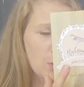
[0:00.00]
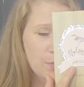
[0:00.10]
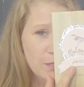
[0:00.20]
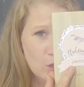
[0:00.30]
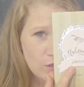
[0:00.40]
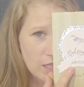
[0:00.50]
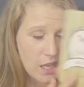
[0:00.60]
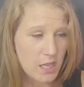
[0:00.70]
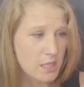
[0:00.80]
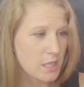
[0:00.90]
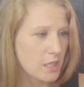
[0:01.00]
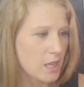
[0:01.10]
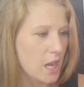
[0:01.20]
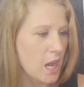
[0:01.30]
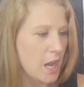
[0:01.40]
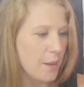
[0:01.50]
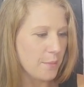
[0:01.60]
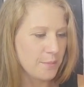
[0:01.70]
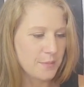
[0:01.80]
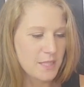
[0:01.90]
been using it.
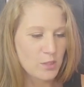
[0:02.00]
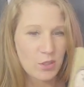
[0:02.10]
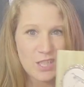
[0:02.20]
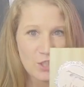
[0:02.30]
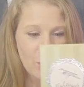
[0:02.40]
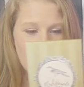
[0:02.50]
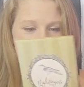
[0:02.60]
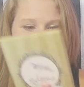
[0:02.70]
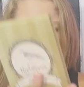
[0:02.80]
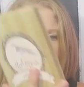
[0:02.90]
It's already dirty.